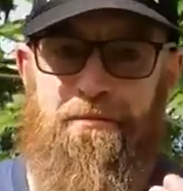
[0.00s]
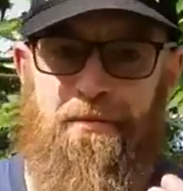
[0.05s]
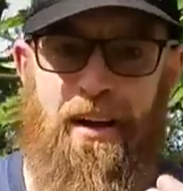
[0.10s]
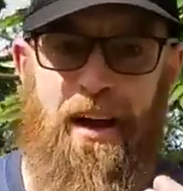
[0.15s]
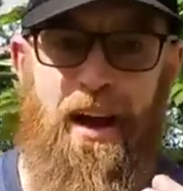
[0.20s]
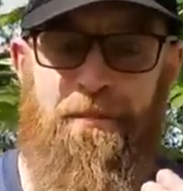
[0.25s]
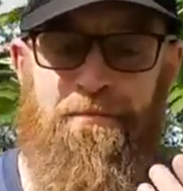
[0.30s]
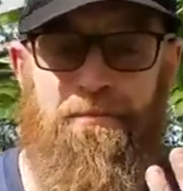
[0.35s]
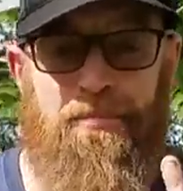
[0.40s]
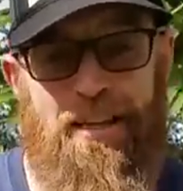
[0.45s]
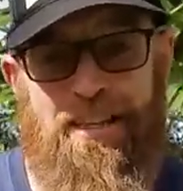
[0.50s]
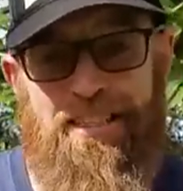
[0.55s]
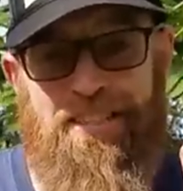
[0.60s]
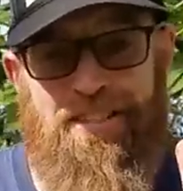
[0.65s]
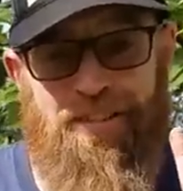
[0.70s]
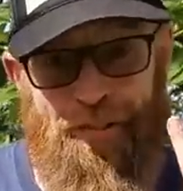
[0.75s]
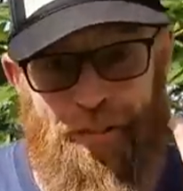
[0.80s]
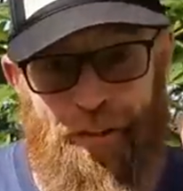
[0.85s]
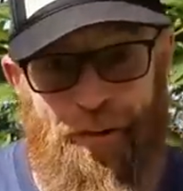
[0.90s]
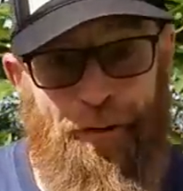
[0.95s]
I placed
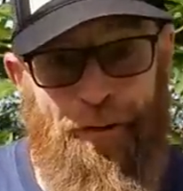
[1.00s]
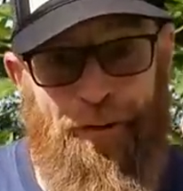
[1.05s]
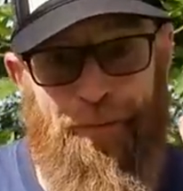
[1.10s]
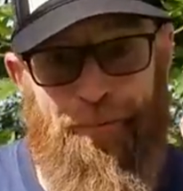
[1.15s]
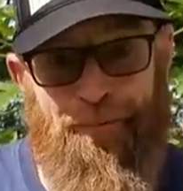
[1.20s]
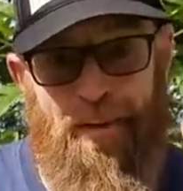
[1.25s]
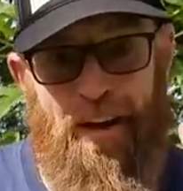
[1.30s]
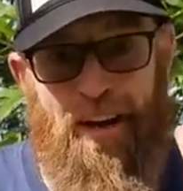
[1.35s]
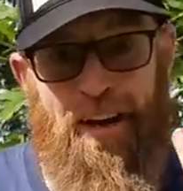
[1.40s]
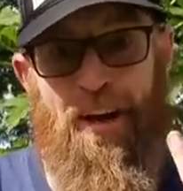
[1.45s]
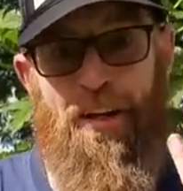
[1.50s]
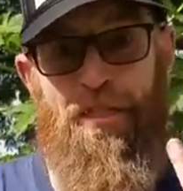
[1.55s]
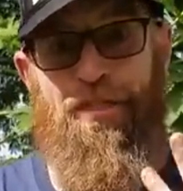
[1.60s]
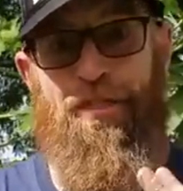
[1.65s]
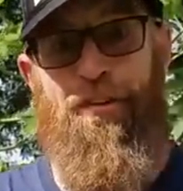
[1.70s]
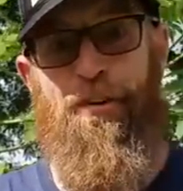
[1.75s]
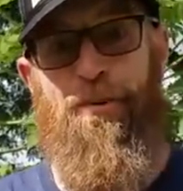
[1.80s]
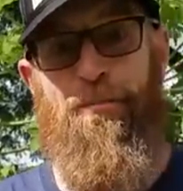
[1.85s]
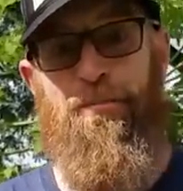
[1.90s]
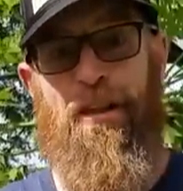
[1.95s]
third. I got
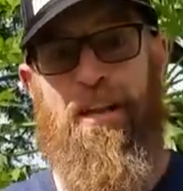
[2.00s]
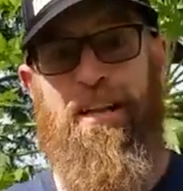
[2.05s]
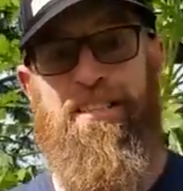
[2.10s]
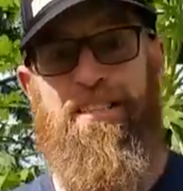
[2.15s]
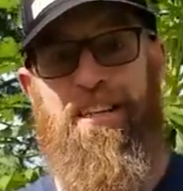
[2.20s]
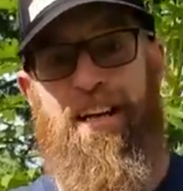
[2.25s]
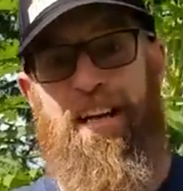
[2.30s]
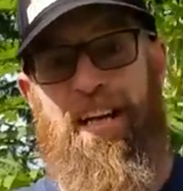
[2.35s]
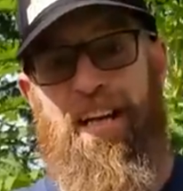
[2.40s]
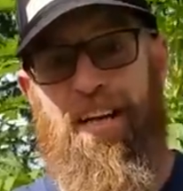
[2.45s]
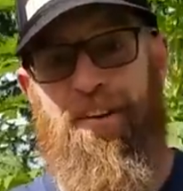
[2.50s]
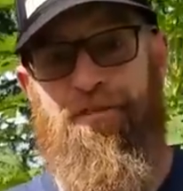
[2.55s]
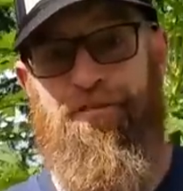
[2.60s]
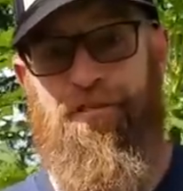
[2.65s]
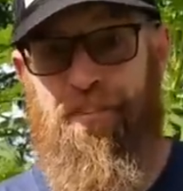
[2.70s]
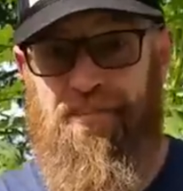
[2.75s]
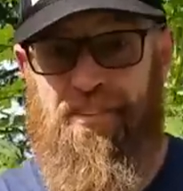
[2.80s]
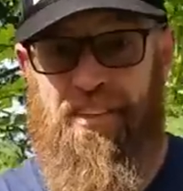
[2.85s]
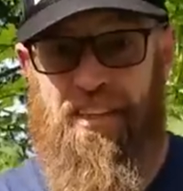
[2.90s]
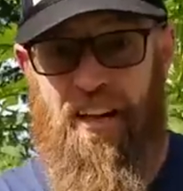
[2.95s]
third place, and I got a
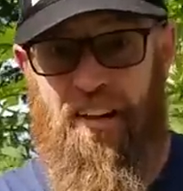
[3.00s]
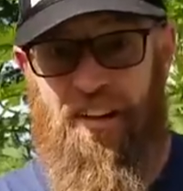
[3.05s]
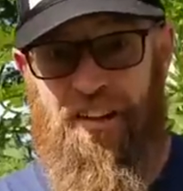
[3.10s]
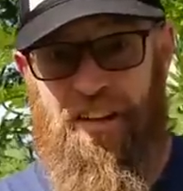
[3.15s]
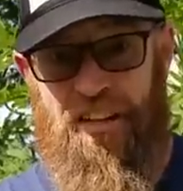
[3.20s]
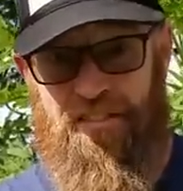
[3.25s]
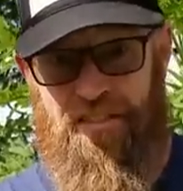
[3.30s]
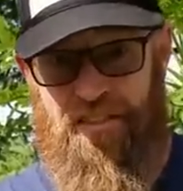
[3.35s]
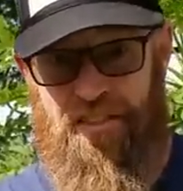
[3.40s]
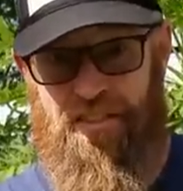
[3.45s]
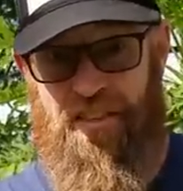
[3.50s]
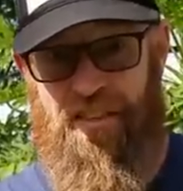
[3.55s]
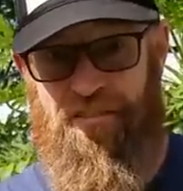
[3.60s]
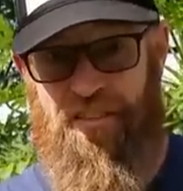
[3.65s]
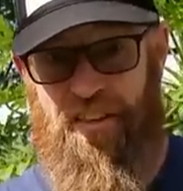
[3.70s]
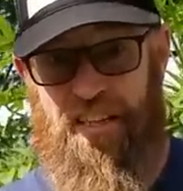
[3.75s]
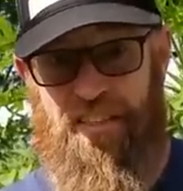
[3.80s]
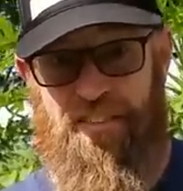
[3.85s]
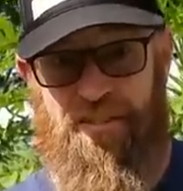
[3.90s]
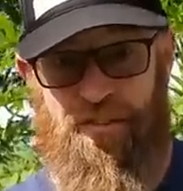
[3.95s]
$50 gift
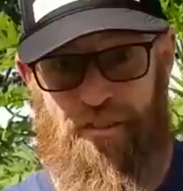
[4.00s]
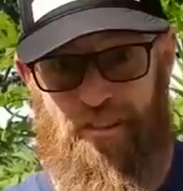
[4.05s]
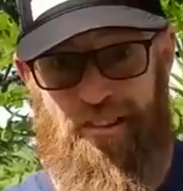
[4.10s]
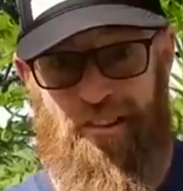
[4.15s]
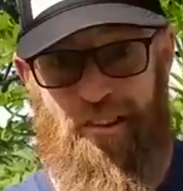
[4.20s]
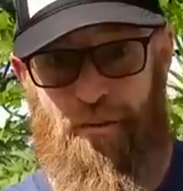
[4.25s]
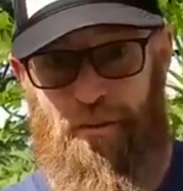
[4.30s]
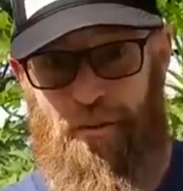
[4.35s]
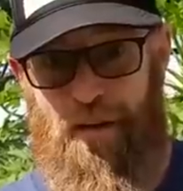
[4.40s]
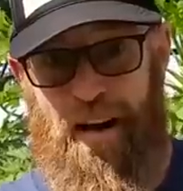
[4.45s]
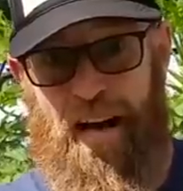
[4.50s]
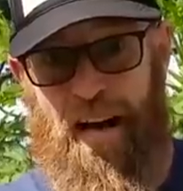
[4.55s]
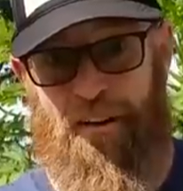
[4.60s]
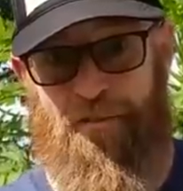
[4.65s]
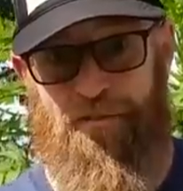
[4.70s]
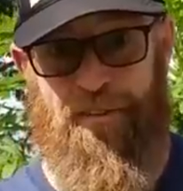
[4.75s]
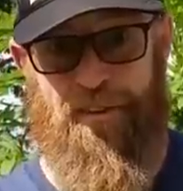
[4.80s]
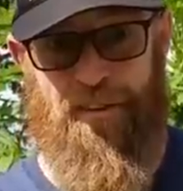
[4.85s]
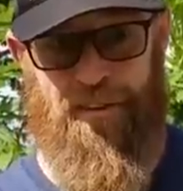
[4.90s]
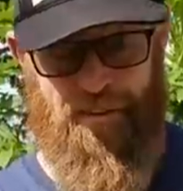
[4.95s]
certificate to the local
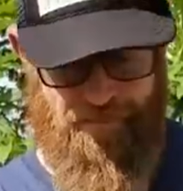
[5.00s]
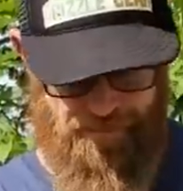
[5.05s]
outfitter.